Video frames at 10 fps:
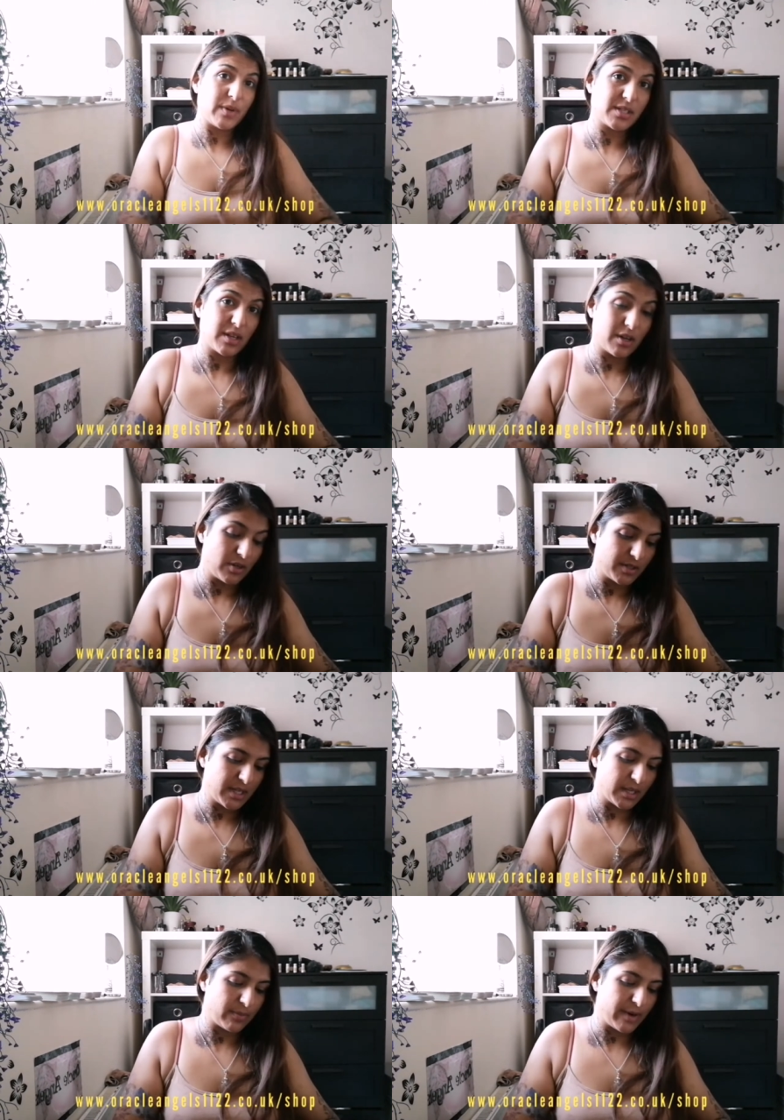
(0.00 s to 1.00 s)
person are not
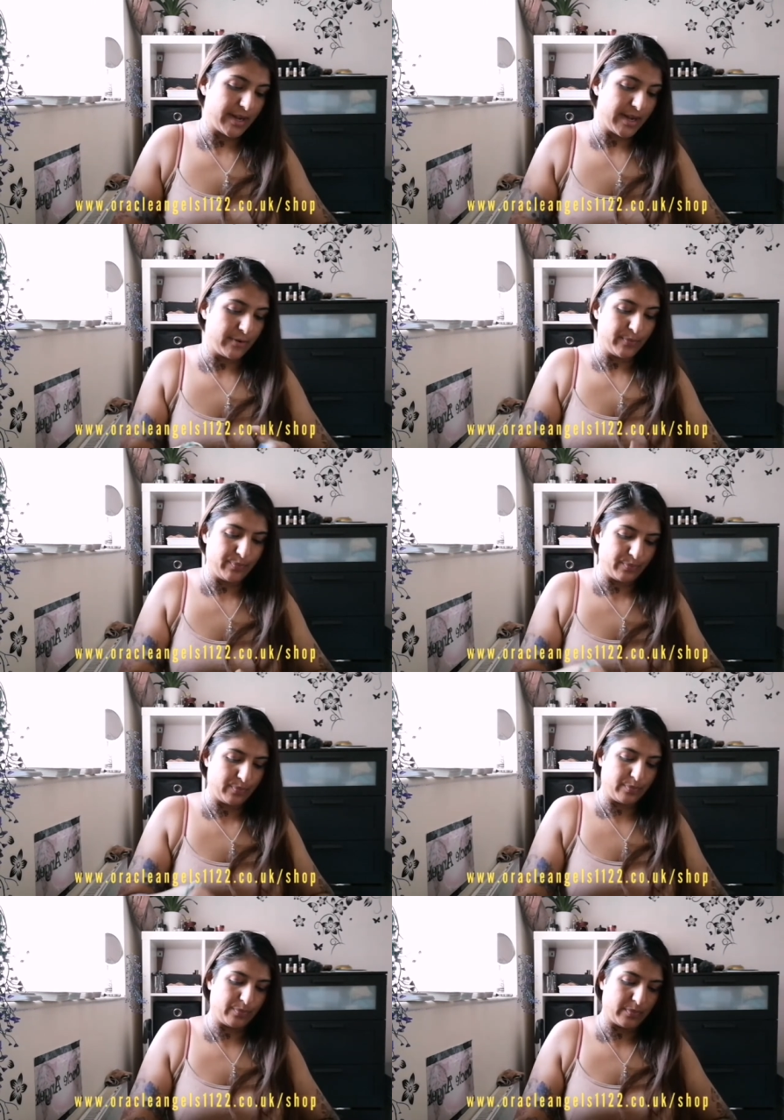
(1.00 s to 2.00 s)
together right now.
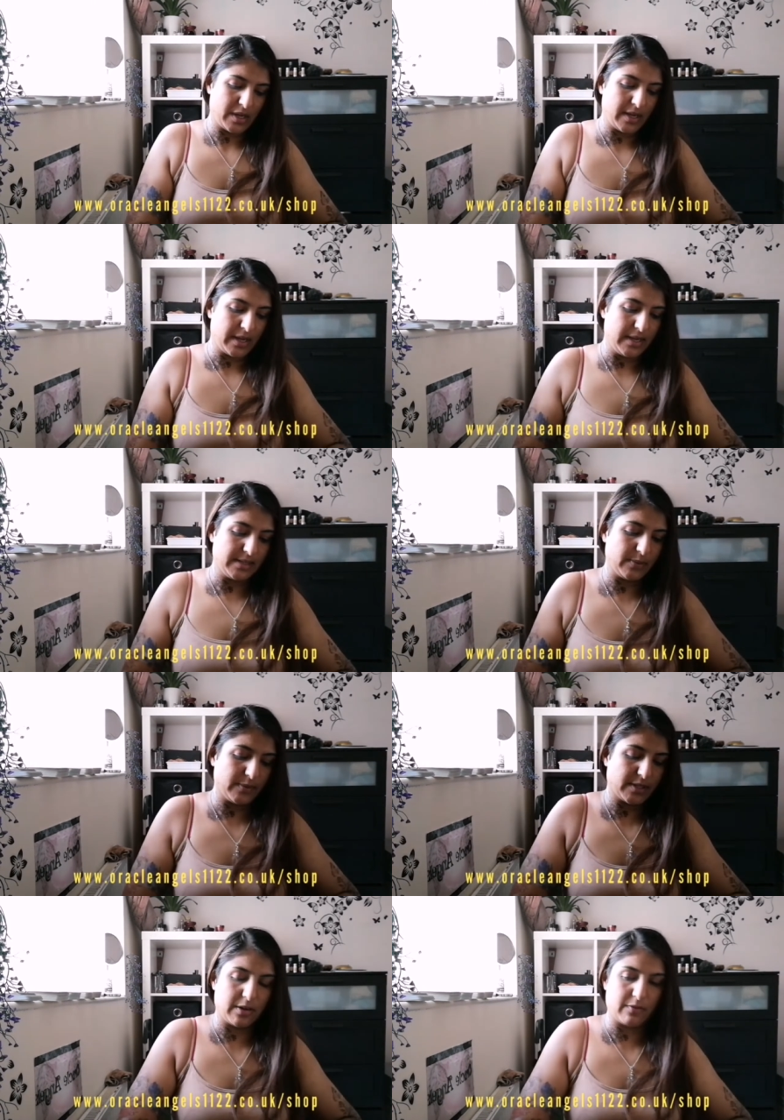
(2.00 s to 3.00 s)
Okay, let's see
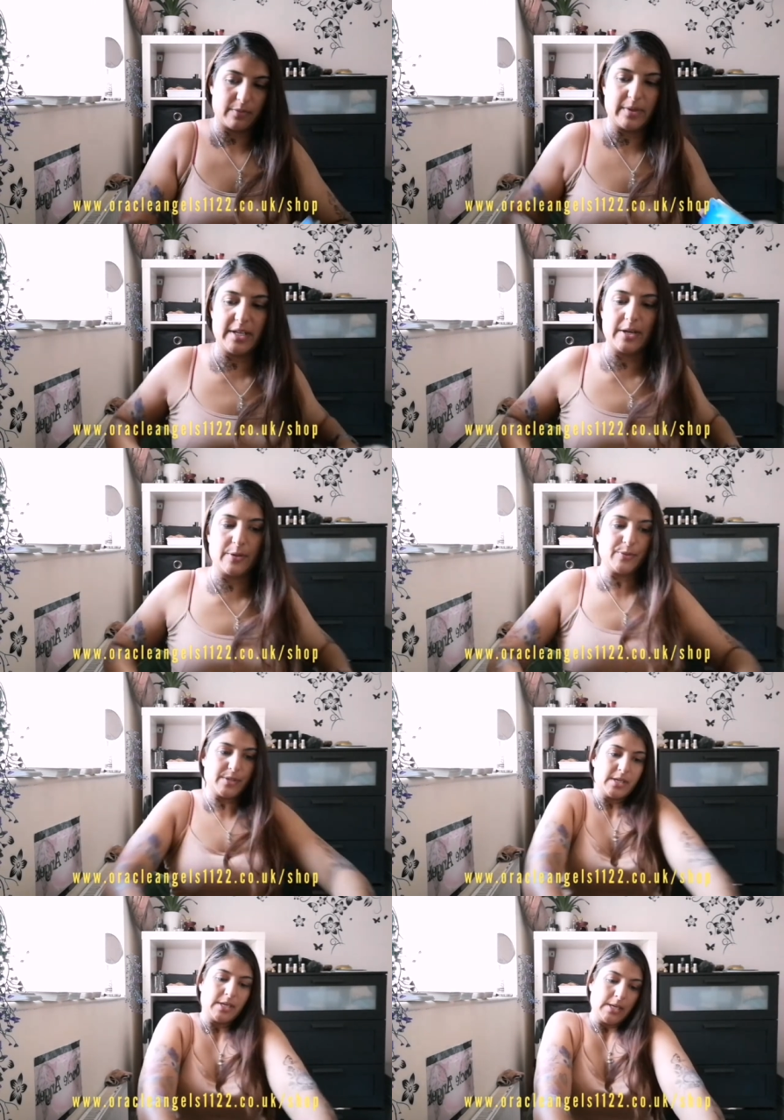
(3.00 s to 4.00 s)
what's going on with my Leos.